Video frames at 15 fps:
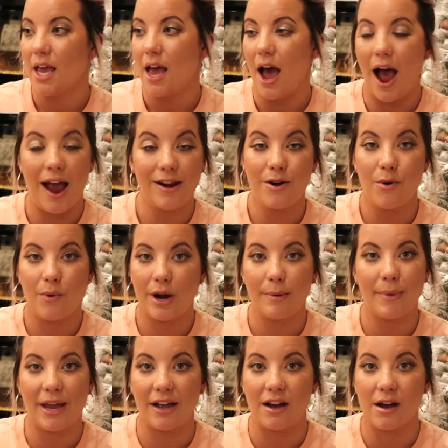I don't wear
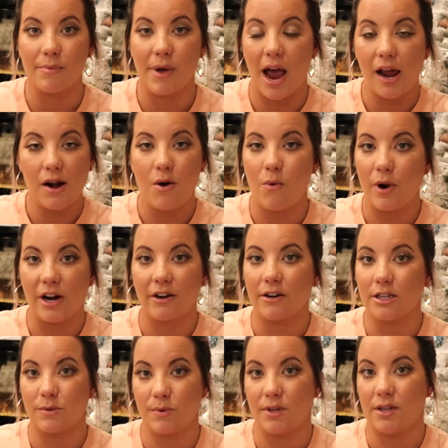makeup. I don't wear
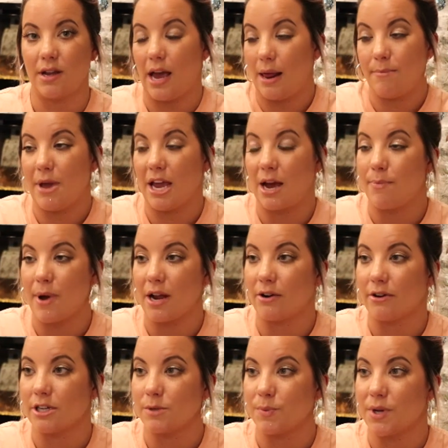Christmas makeup on
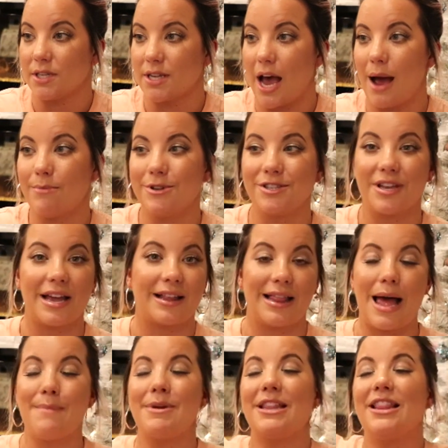Christmas. I'm just like,
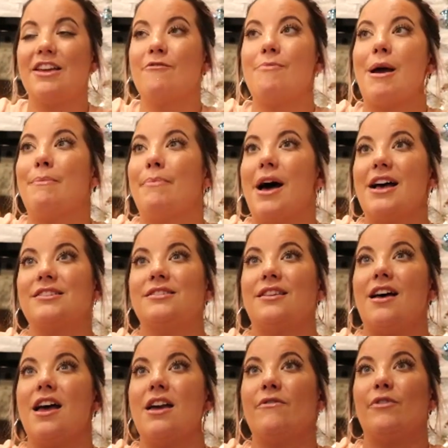let me live my best
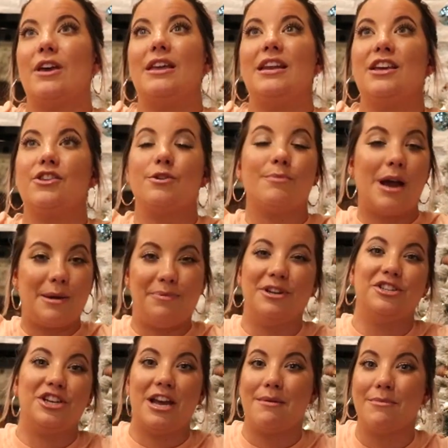life in either my
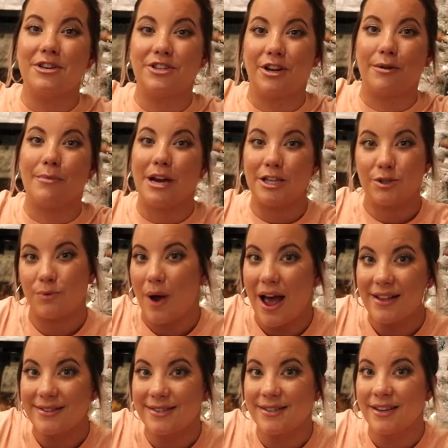pajamas or my
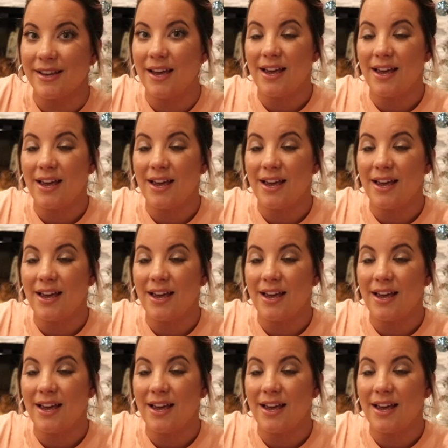sweats.